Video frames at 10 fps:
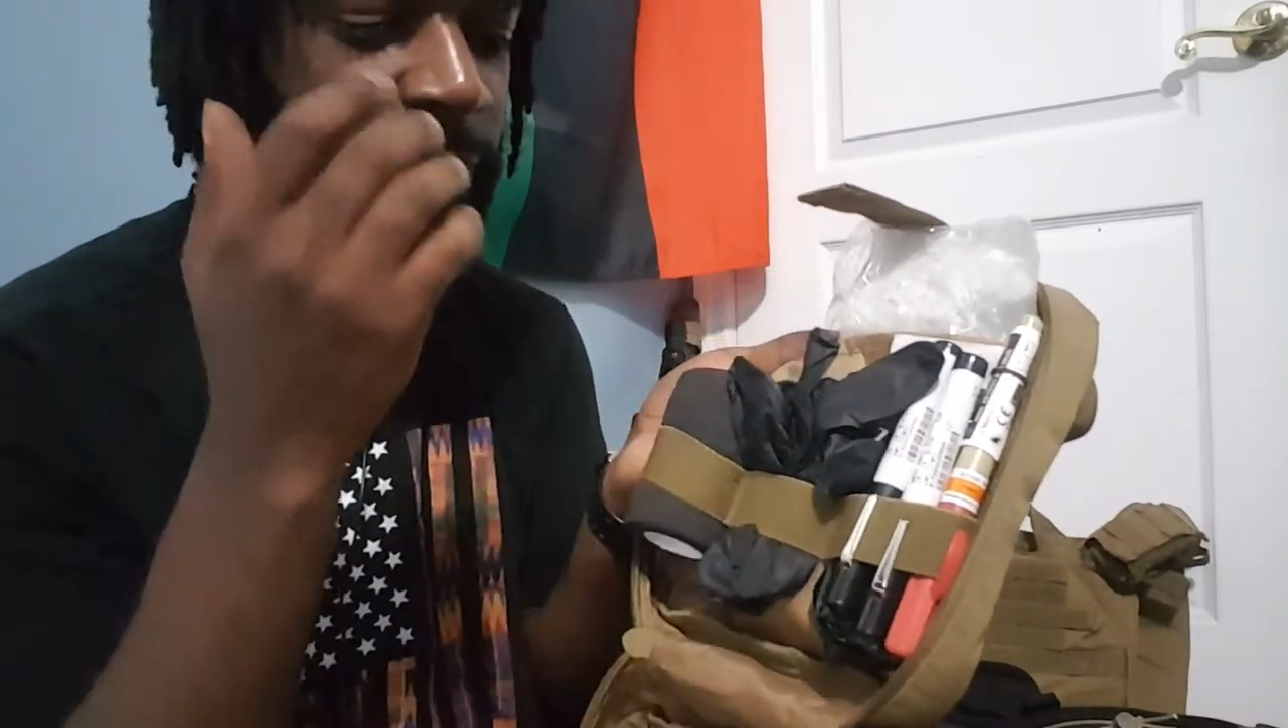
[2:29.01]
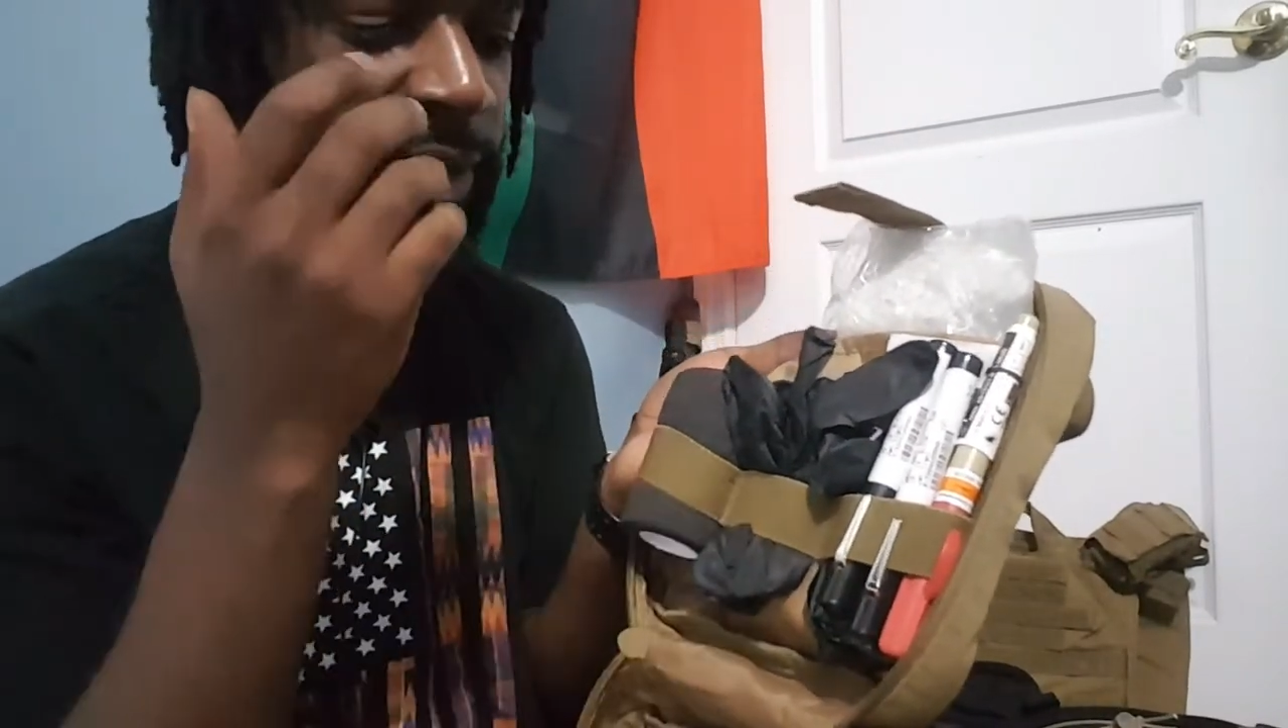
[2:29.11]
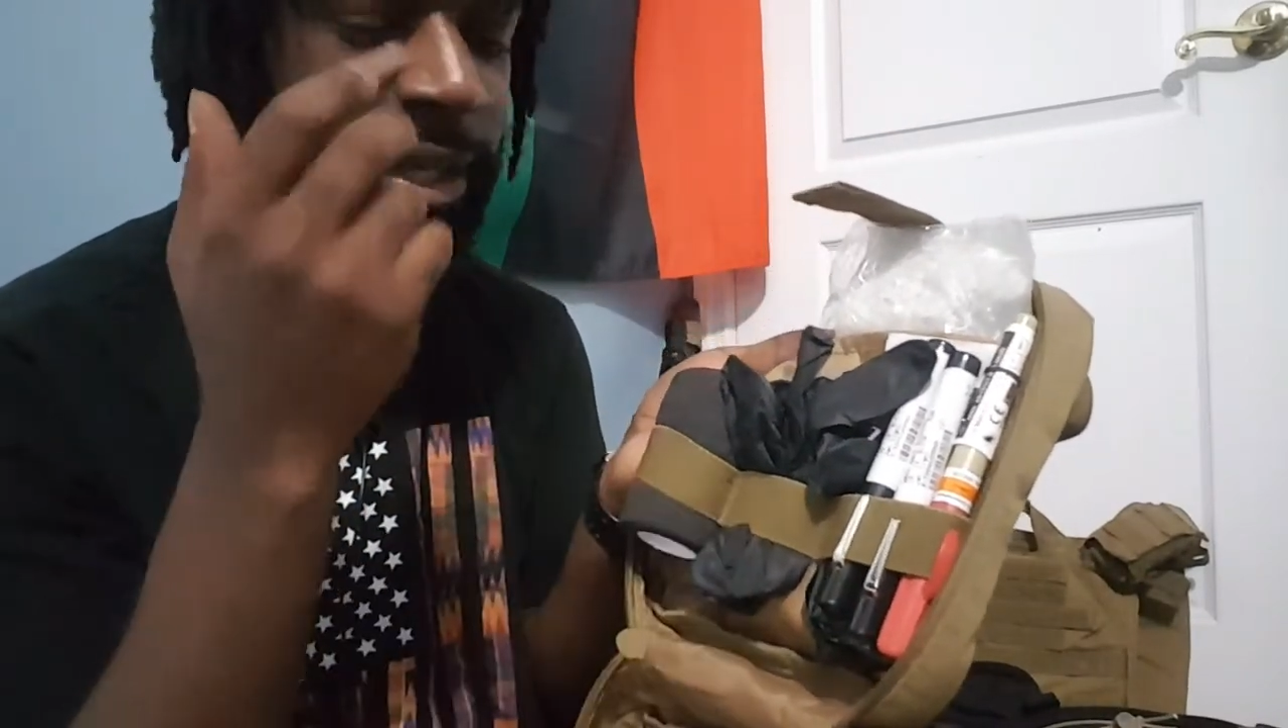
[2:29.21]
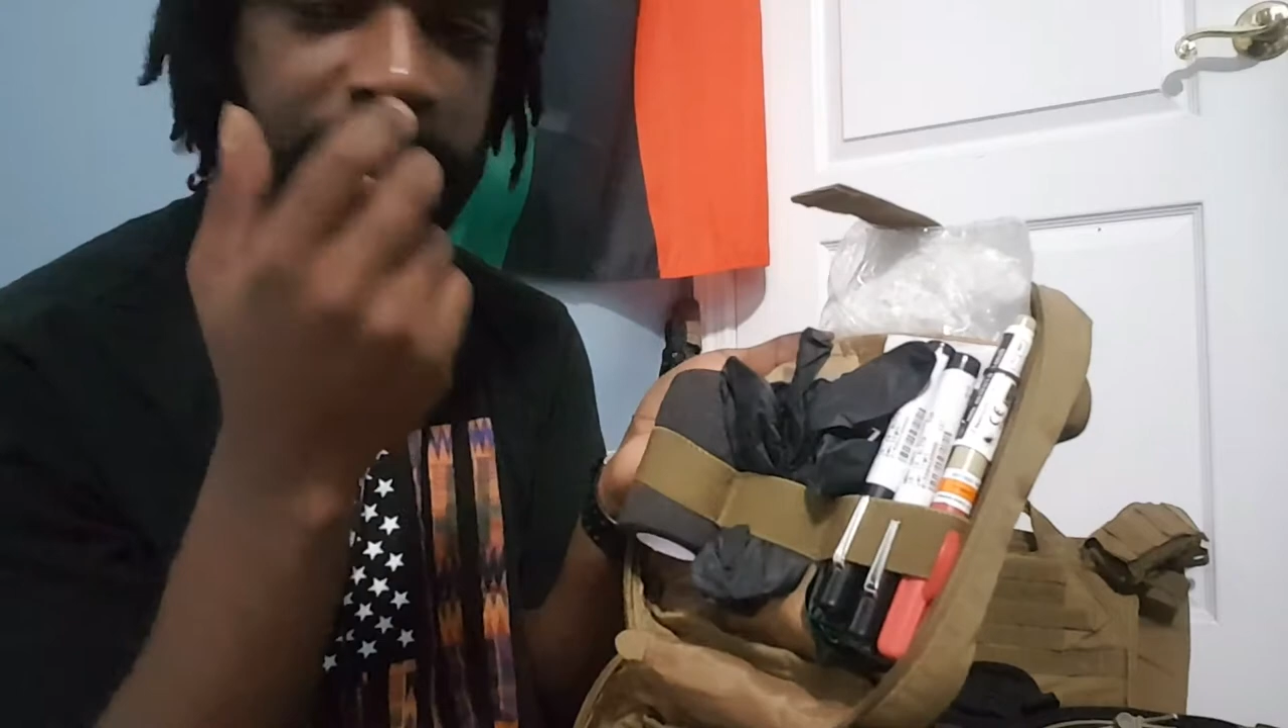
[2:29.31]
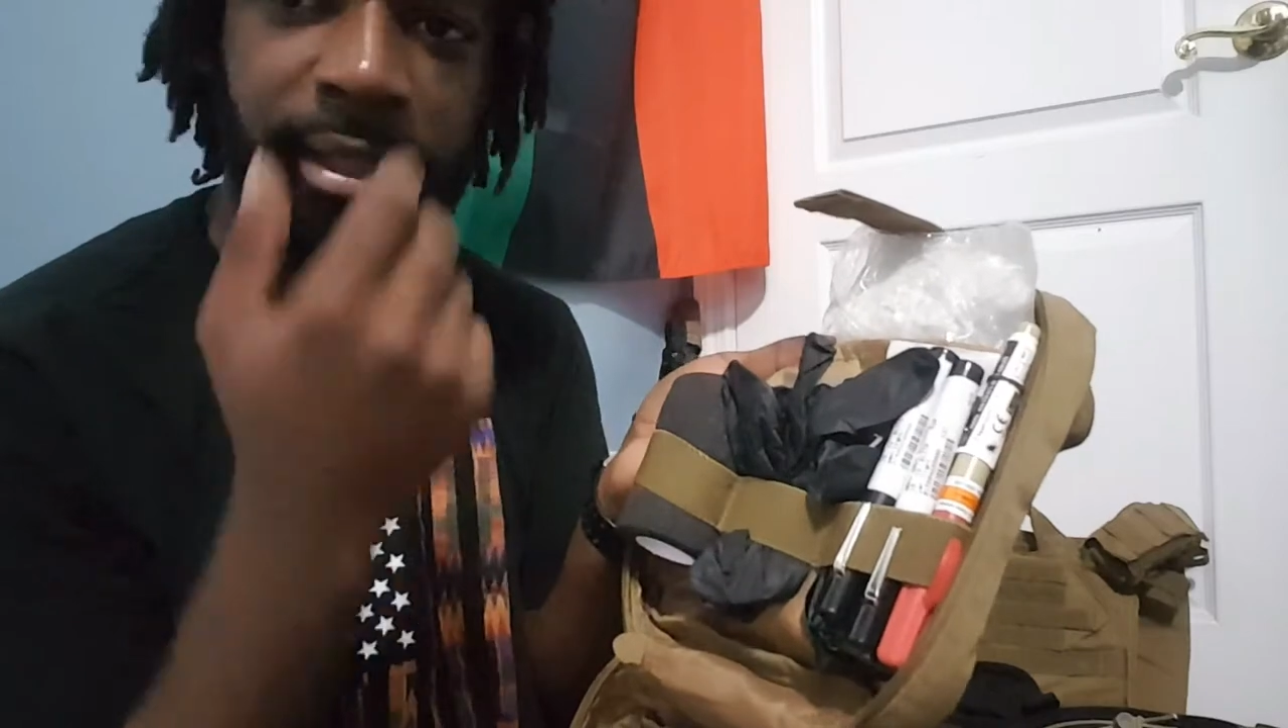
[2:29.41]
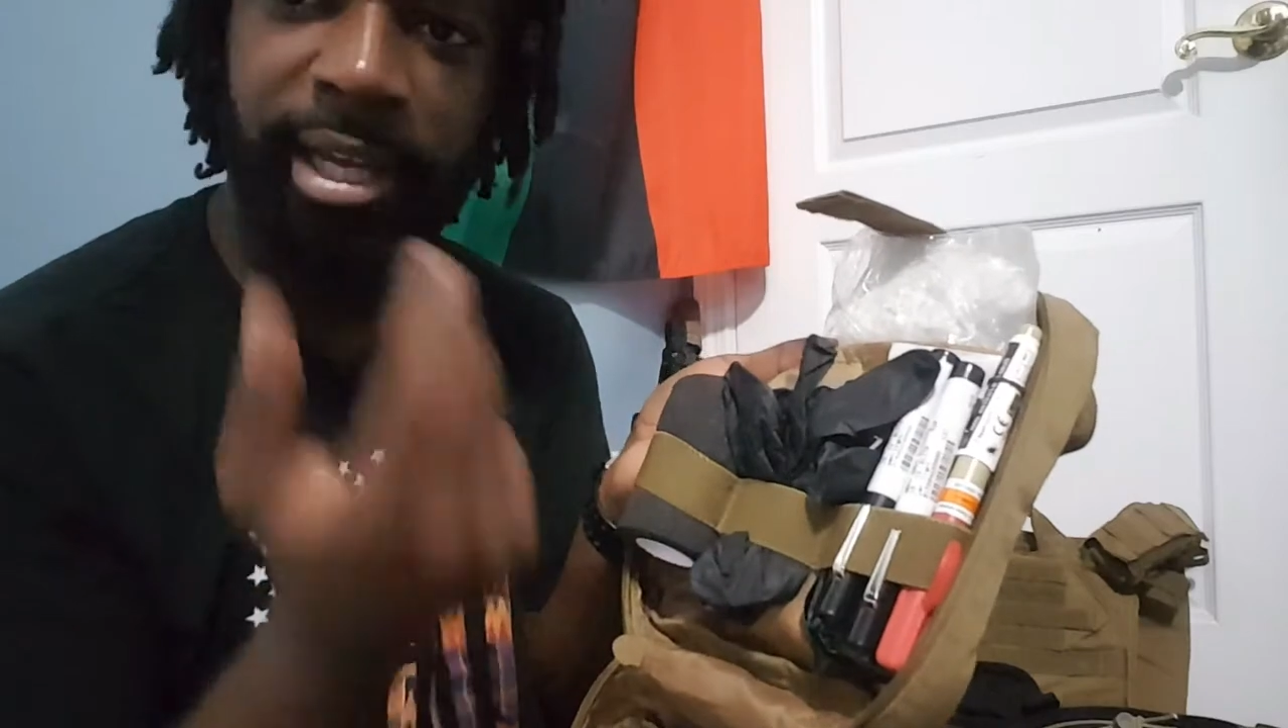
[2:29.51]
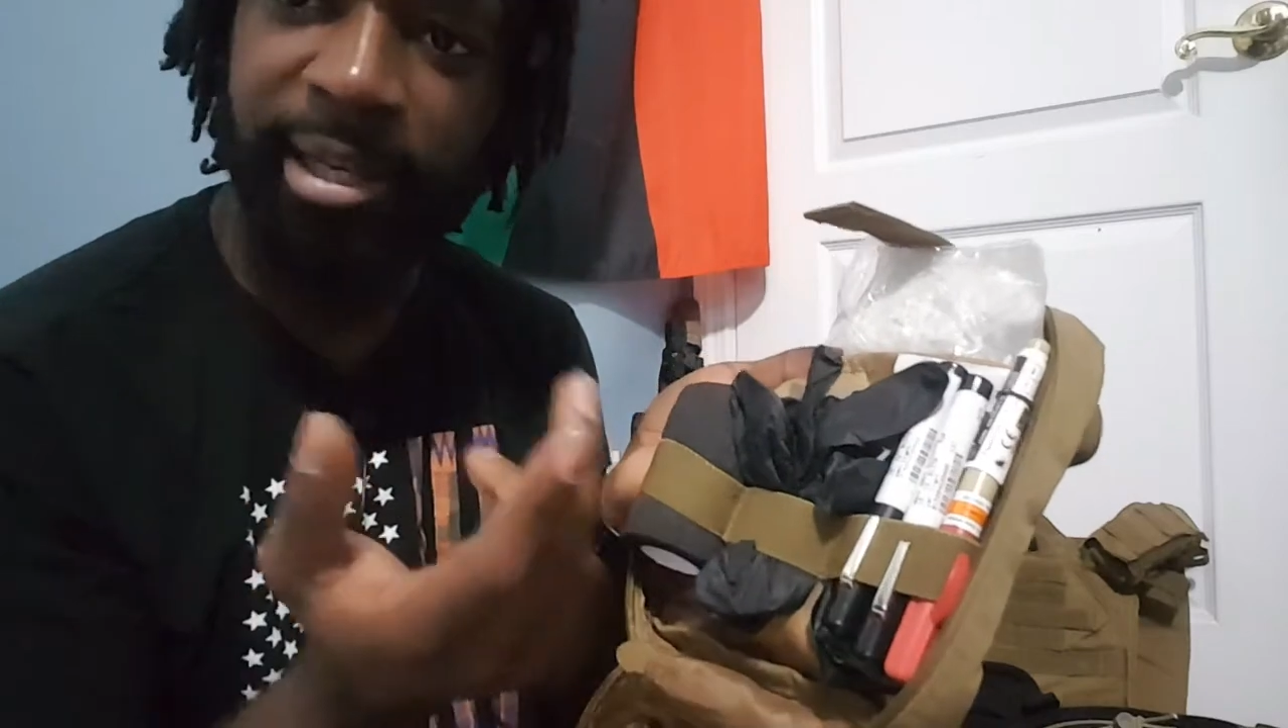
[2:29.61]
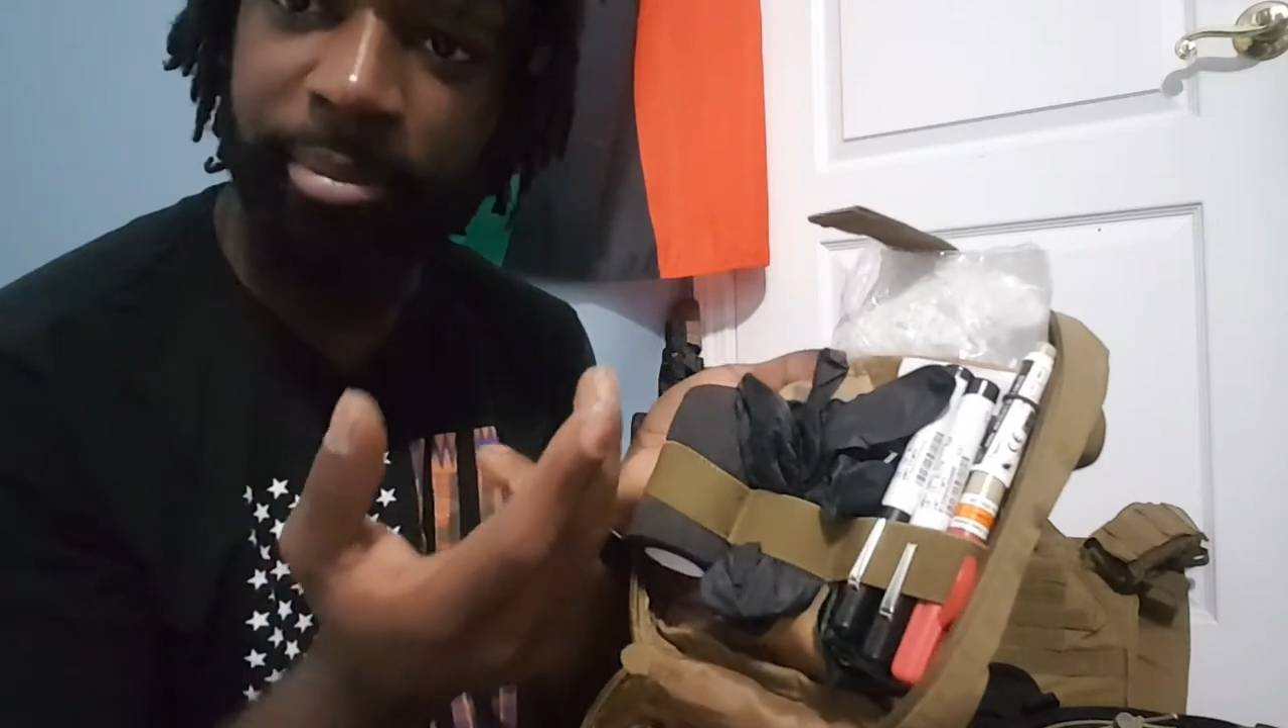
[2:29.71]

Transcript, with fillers: either light